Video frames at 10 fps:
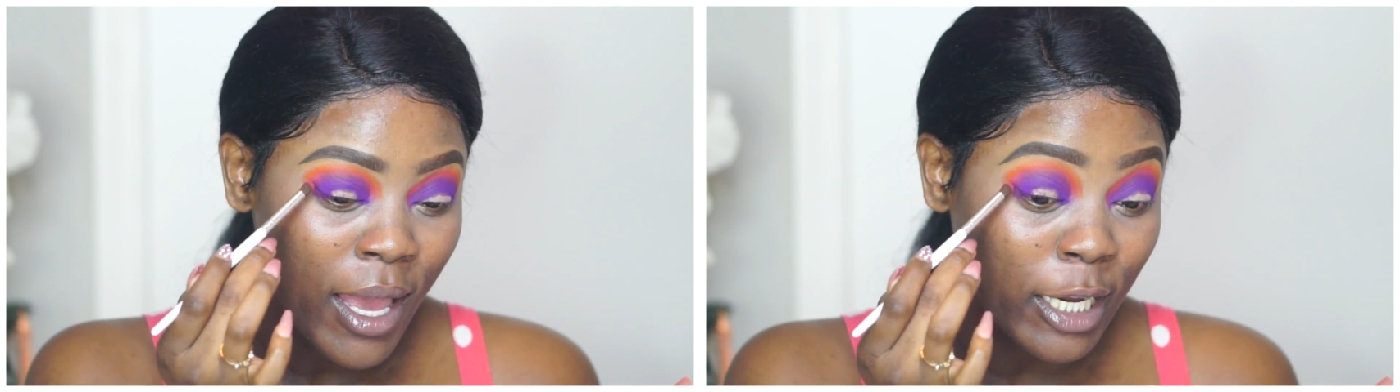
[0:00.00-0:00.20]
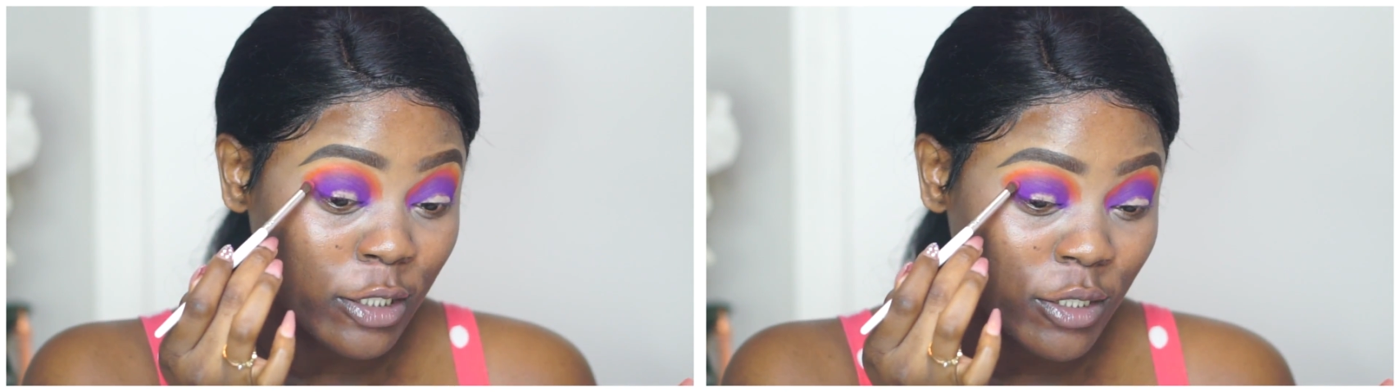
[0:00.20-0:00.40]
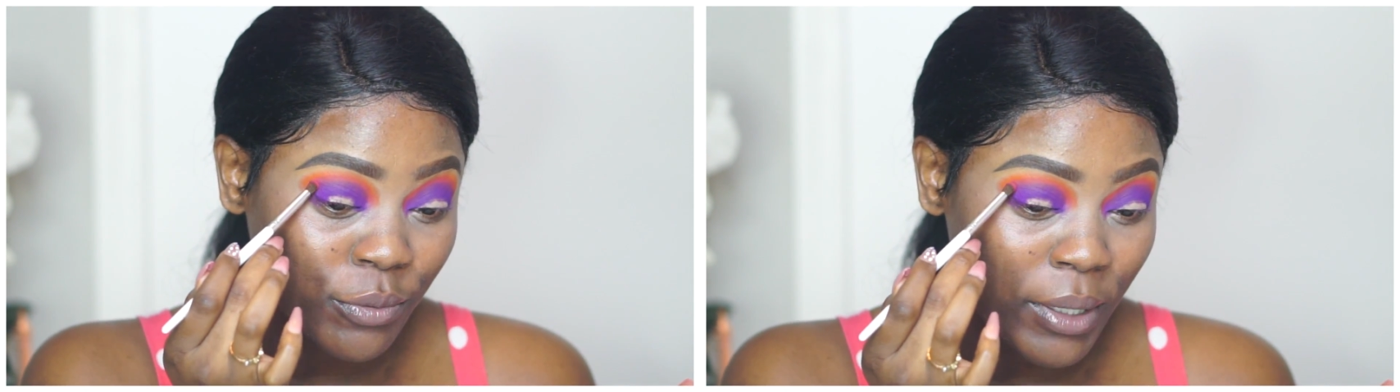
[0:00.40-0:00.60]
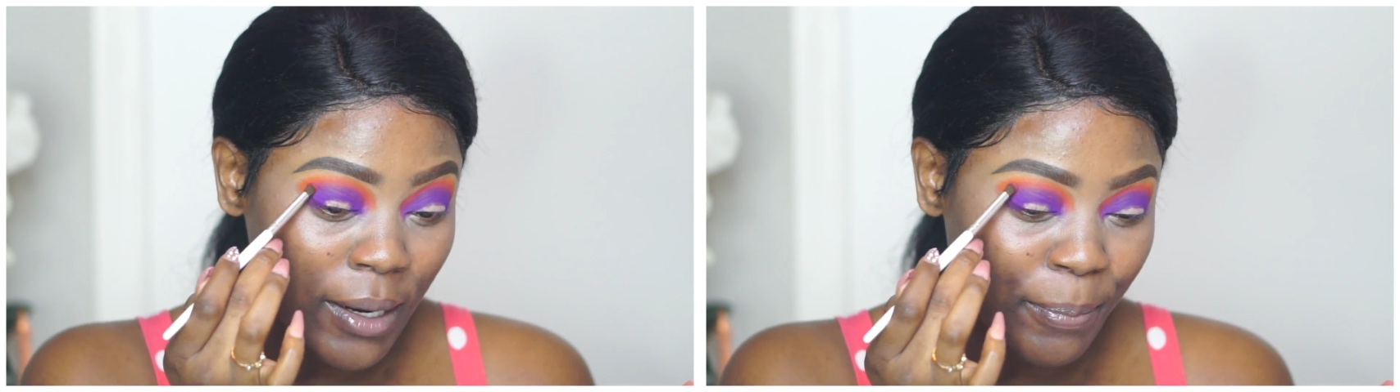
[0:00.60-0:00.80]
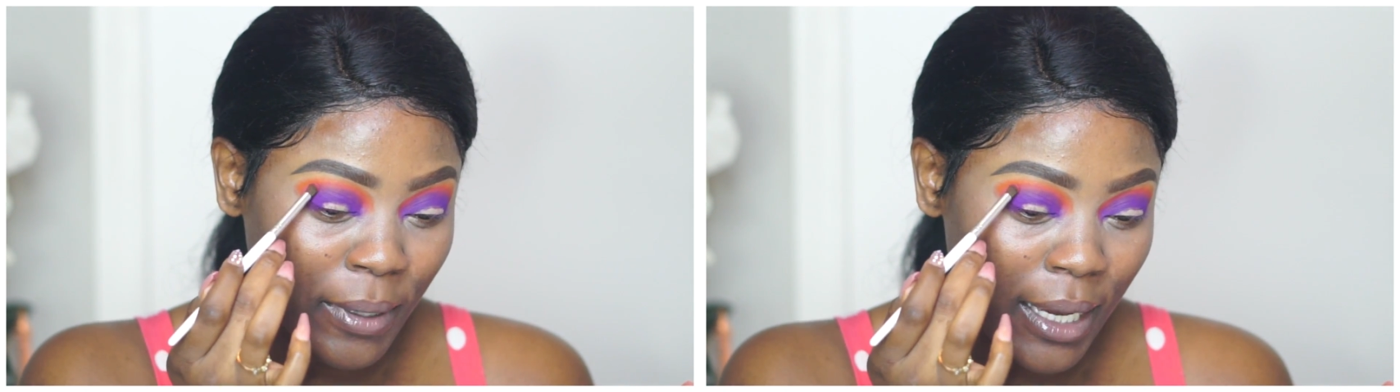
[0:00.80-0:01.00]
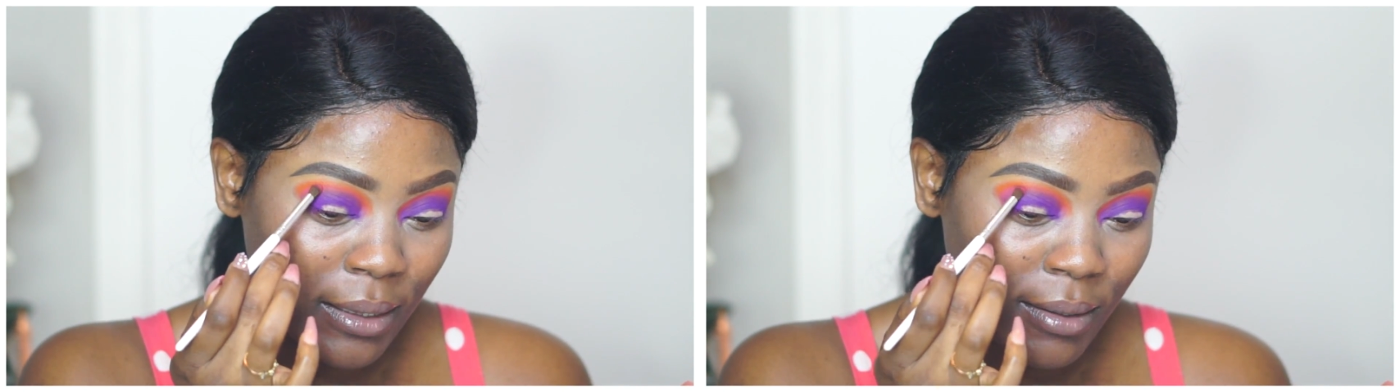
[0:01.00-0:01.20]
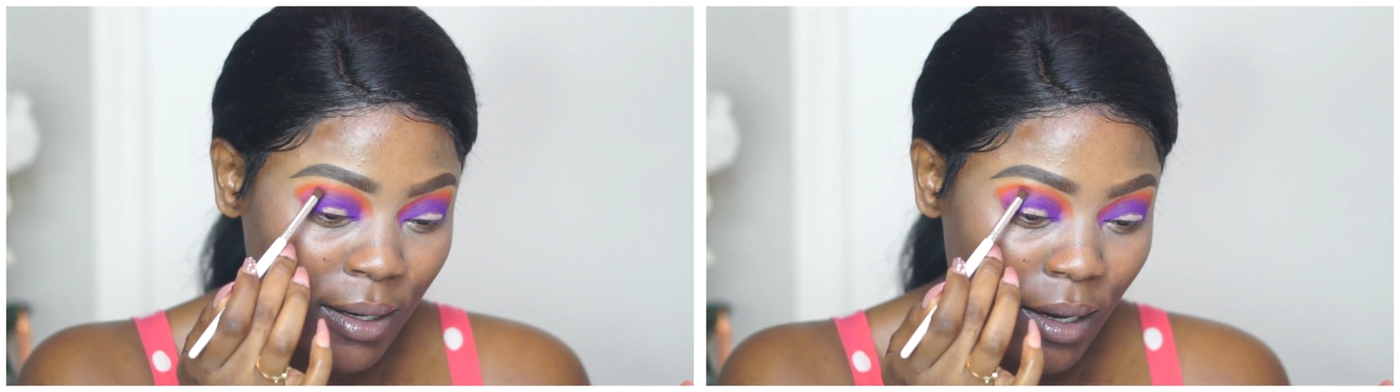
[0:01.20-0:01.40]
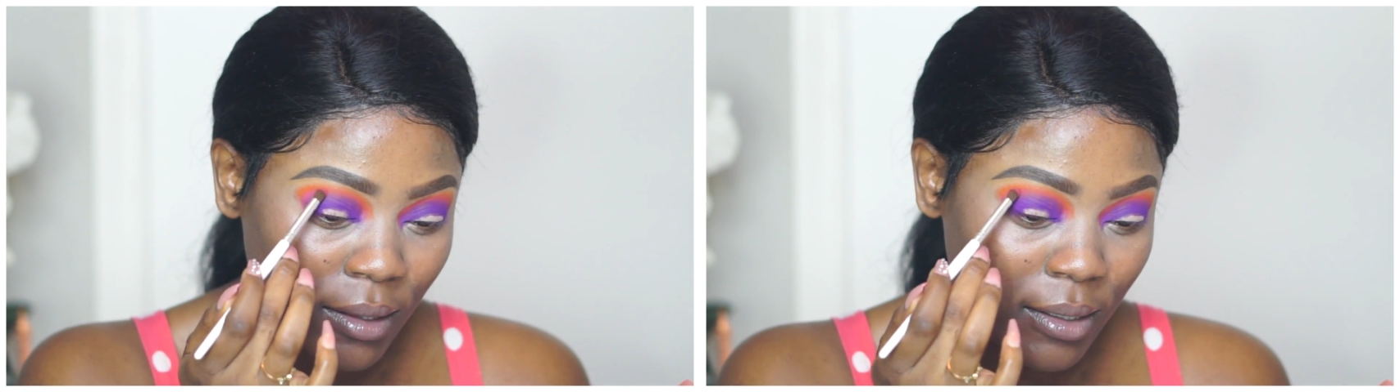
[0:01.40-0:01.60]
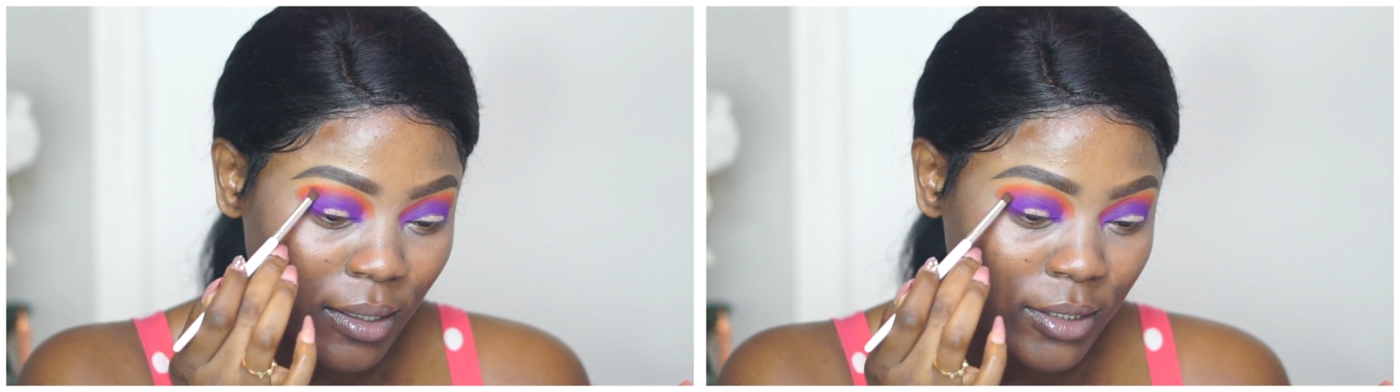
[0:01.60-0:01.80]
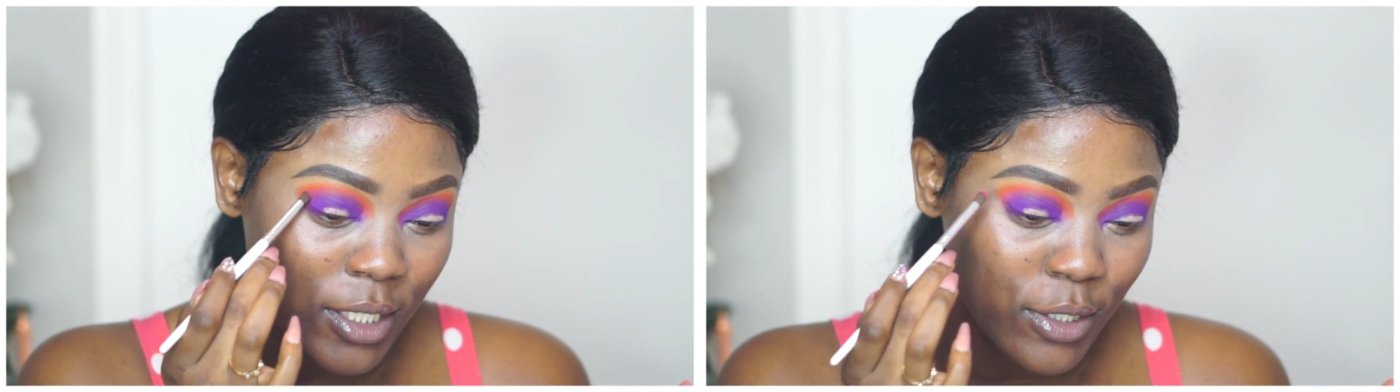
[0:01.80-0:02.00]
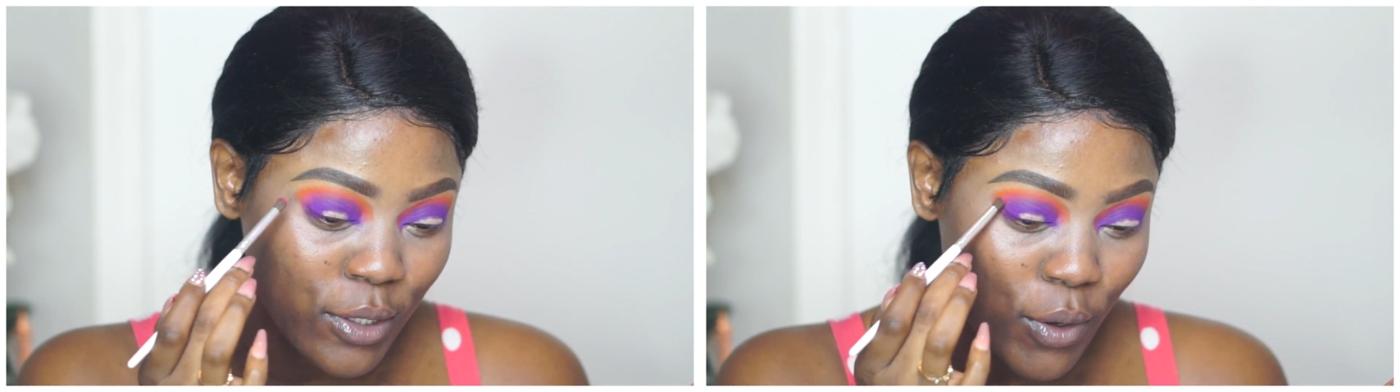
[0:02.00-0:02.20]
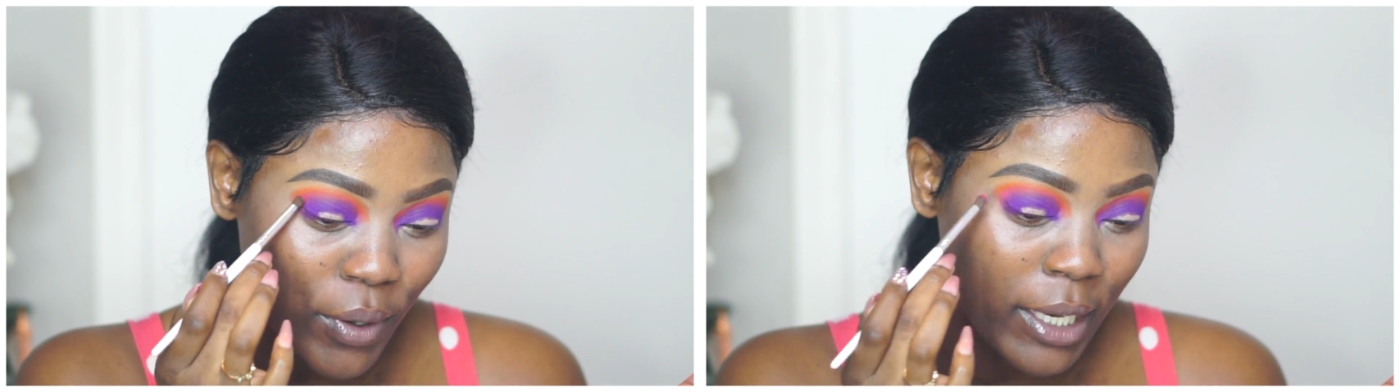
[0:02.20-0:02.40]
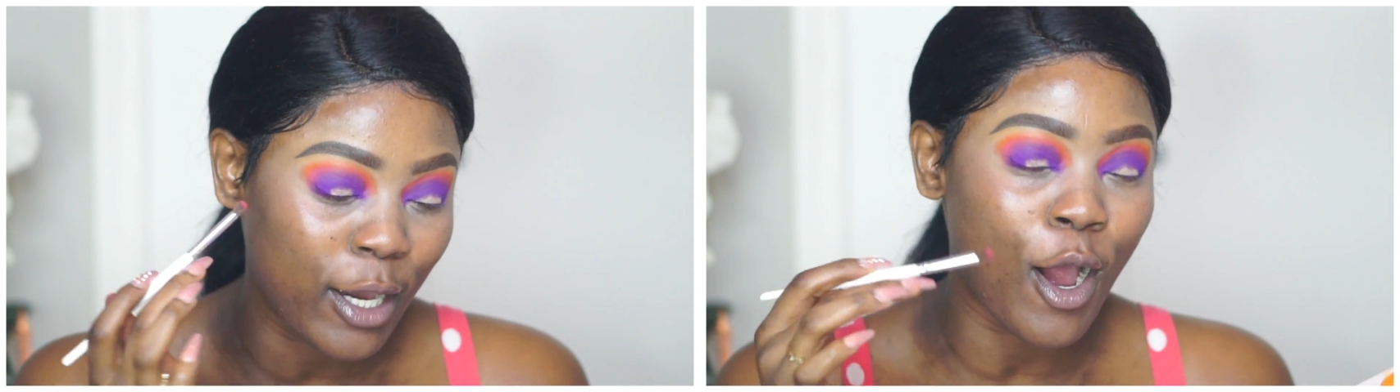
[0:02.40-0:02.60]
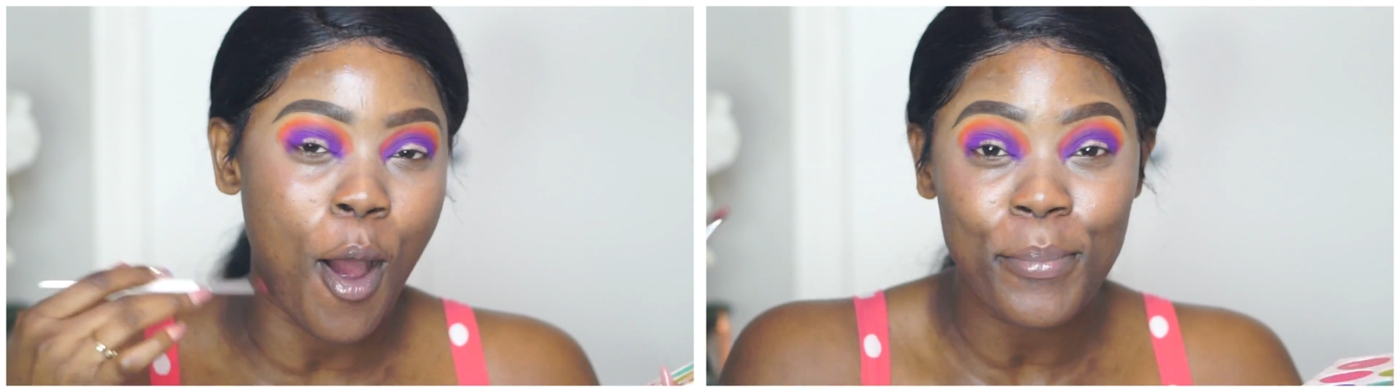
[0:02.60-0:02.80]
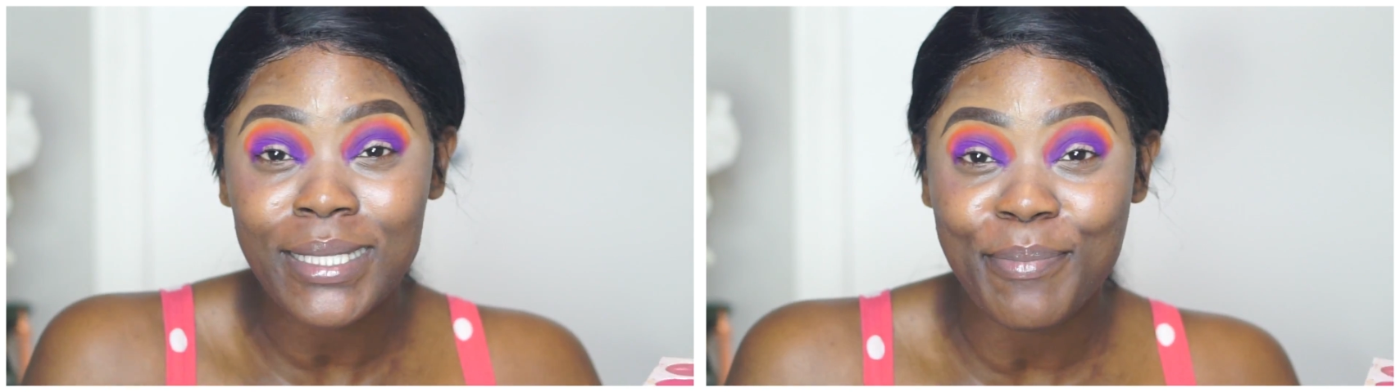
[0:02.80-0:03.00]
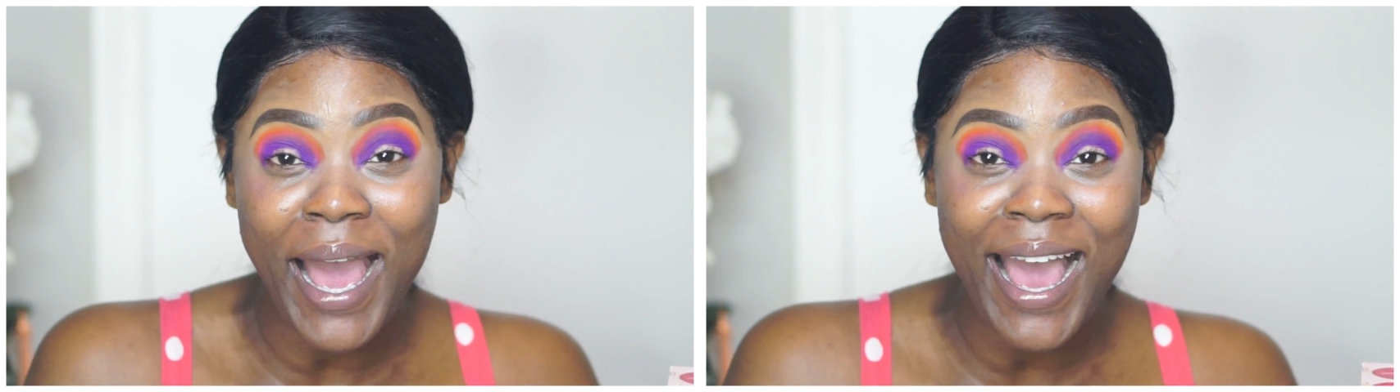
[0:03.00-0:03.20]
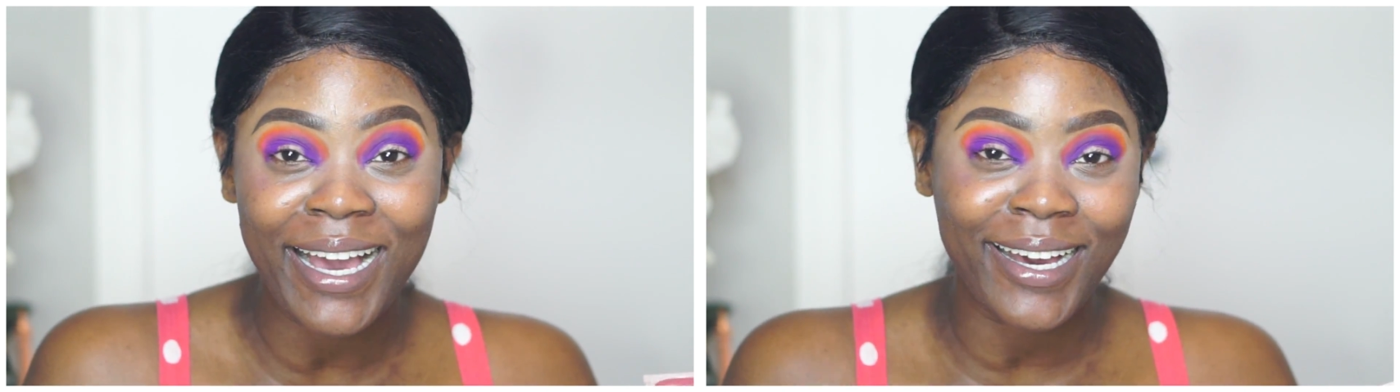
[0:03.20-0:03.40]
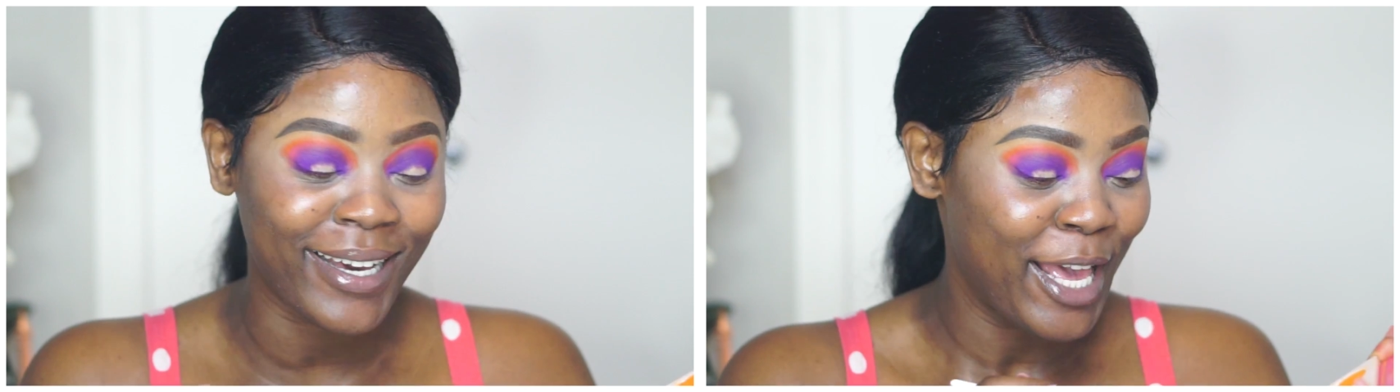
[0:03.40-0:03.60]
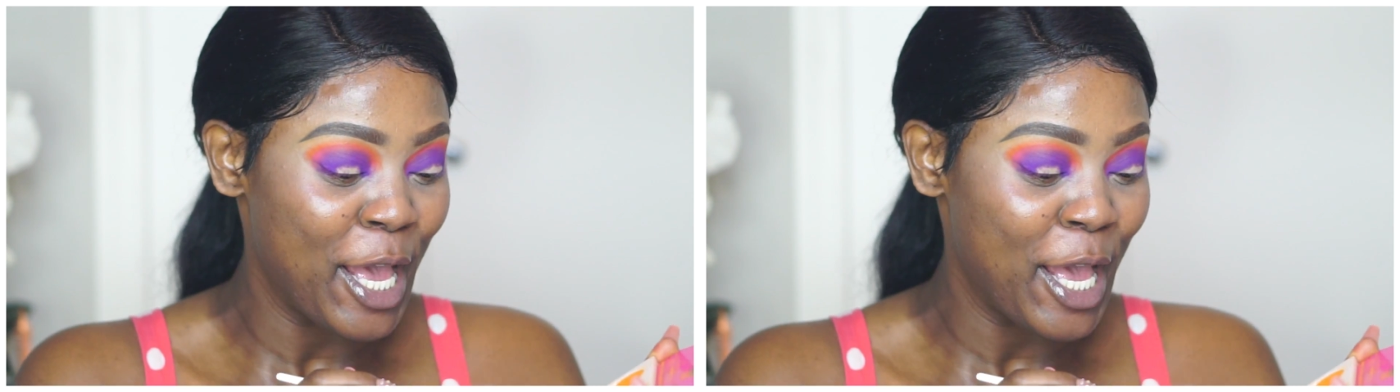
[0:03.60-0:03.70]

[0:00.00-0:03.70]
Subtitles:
and just reapply the color just so it comes back